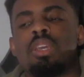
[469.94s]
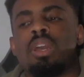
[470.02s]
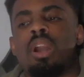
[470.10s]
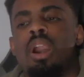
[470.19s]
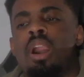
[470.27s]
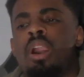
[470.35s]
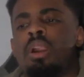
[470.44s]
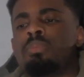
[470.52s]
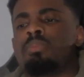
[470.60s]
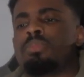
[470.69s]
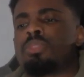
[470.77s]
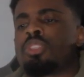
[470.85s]

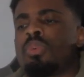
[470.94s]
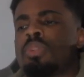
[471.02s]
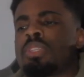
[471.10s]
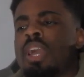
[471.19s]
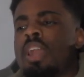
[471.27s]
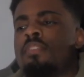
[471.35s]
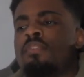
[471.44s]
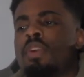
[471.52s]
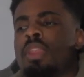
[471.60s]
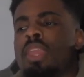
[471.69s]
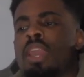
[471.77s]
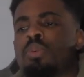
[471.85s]
So it's kind of
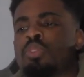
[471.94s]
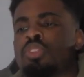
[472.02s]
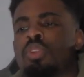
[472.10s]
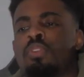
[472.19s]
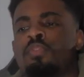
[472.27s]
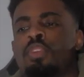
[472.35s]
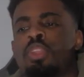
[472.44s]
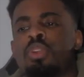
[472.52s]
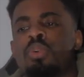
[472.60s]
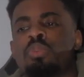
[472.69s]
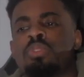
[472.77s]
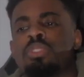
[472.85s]
funny how certain
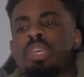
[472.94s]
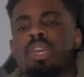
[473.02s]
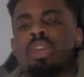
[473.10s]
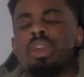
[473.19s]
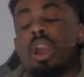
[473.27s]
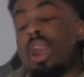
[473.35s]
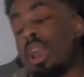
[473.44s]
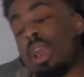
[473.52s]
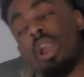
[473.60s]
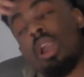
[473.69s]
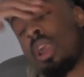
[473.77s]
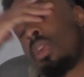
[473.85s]
videos...
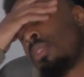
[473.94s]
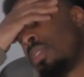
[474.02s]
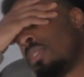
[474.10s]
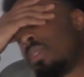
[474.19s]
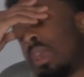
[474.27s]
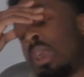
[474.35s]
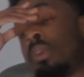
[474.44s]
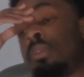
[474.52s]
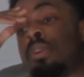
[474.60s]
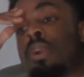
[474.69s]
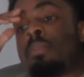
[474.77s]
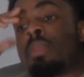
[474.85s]
I don't
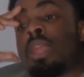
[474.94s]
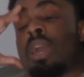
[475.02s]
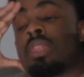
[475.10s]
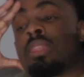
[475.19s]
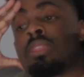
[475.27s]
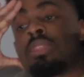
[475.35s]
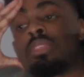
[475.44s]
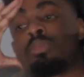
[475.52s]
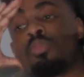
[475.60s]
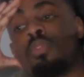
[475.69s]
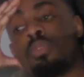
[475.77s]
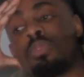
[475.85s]
know. I mean, this
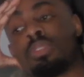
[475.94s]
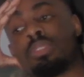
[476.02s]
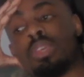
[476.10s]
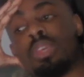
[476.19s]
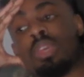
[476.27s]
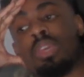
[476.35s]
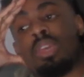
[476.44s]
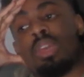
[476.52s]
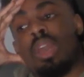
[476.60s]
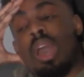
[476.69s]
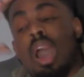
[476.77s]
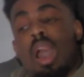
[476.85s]
movie was...
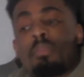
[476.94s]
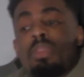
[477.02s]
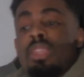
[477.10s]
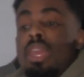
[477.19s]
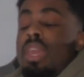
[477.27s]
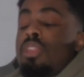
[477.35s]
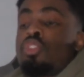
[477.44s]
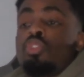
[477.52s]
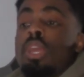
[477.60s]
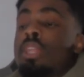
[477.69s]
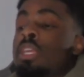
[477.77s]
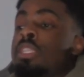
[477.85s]
I mean,
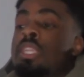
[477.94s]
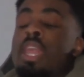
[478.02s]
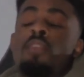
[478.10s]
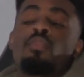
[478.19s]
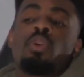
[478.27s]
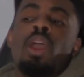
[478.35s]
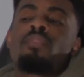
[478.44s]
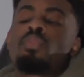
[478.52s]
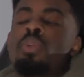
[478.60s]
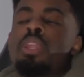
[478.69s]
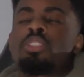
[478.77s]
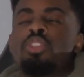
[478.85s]
dude, listen,
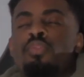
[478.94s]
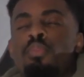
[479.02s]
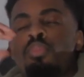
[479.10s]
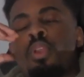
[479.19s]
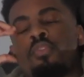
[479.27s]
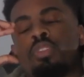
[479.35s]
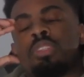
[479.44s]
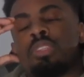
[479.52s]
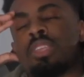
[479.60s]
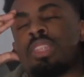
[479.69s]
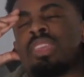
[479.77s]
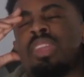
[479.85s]
everyone has different
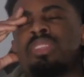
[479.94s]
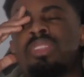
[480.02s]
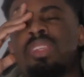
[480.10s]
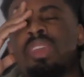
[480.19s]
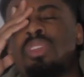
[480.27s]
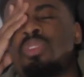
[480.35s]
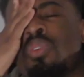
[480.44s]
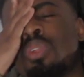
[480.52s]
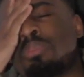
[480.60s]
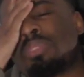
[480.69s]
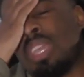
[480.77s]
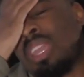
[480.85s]
preferences at the end of the day. You know
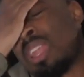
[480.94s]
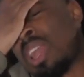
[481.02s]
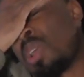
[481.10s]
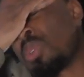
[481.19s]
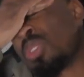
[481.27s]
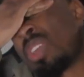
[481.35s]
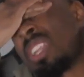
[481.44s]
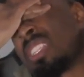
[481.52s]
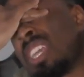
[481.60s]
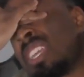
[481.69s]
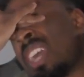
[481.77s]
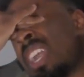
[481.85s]
saying? And I also got to
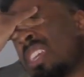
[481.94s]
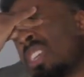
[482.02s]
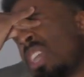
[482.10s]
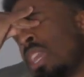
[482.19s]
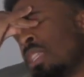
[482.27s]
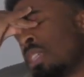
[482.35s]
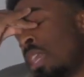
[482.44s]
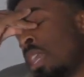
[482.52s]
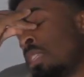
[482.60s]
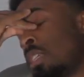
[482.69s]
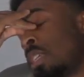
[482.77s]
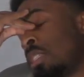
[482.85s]
take that
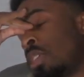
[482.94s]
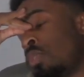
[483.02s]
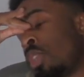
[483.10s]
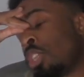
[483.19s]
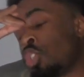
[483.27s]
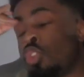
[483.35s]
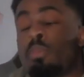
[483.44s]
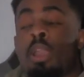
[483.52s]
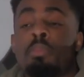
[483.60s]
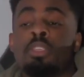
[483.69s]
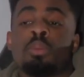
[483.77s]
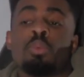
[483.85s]
into consideration. There might
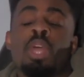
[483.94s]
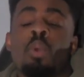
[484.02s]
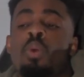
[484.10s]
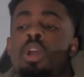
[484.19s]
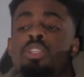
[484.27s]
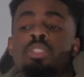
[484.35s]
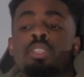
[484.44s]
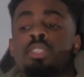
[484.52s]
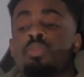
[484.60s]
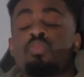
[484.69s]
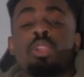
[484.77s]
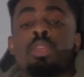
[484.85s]
be someone that watches this
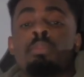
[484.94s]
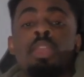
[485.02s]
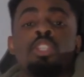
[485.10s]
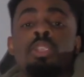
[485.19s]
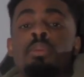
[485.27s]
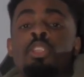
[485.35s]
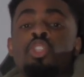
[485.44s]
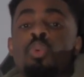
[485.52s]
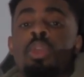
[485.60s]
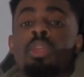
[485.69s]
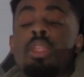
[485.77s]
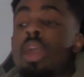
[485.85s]
and really may enjoy
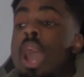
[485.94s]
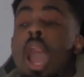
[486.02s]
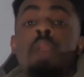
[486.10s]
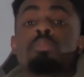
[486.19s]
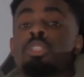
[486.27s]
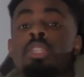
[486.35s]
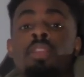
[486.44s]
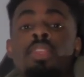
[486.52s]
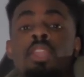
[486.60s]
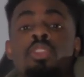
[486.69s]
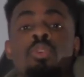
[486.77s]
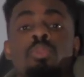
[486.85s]
it. I'm just not
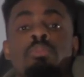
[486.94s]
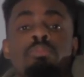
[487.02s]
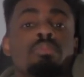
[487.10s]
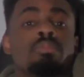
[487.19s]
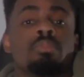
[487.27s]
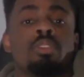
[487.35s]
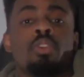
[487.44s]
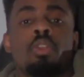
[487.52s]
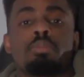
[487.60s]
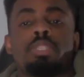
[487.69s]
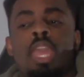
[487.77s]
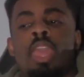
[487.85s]
that dude. You know what
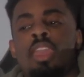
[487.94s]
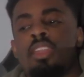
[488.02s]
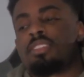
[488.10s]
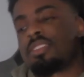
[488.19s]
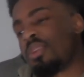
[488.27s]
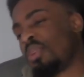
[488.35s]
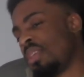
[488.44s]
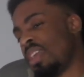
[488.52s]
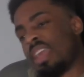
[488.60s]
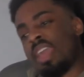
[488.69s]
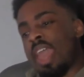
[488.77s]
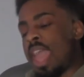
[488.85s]
I'm saying? So
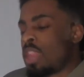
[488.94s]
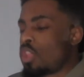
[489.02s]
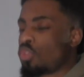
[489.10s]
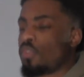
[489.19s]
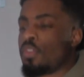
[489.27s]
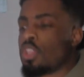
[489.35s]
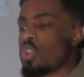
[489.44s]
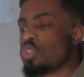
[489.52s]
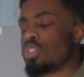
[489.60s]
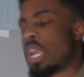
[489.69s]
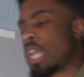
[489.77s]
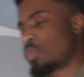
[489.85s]
any other videos
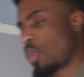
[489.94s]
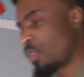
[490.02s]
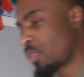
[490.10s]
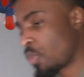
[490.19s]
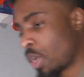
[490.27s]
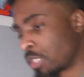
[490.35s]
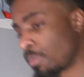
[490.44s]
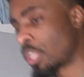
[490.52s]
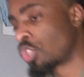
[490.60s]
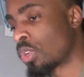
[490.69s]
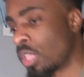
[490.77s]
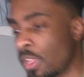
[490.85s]
you guys want to request, make
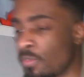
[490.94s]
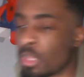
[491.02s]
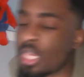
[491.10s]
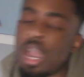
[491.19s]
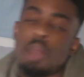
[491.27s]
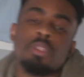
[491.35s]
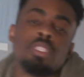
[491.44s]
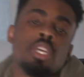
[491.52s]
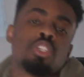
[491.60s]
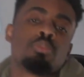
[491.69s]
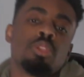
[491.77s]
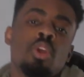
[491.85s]
sure to leave them in the comment
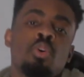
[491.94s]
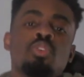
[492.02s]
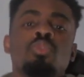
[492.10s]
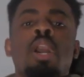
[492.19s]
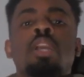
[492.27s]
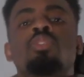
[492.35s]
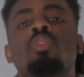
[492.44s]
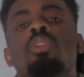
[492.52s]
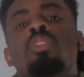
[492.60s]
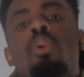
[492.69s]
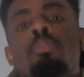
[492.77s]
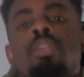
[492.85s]
section below. You guys already
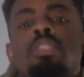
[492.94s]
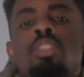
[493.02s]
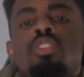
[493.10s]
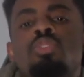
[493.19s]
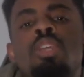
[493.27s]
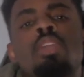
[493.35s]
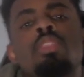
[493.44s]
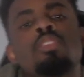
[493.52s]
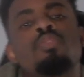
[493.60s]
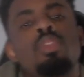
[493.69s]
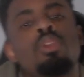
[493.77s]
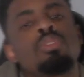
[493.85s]
know I'm going to continue checking these
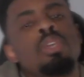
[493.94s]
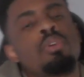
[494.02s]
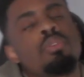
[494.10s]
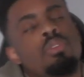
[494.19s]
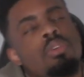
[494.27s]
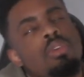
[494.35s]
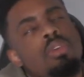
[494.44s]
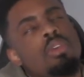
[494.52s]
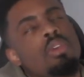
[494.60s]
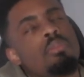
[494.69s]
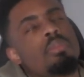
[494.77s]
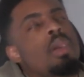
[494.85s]
videos out.
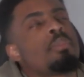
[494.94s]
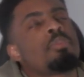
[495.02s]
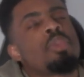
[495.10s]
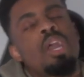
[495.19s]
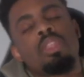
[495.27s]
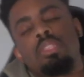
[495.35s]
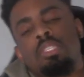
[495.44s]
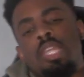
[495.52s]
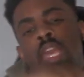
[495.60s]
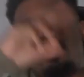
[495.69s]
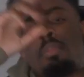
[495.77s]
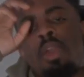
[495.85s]
And I'm going to be out of this
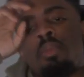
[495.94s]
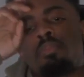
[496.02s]
thing, man.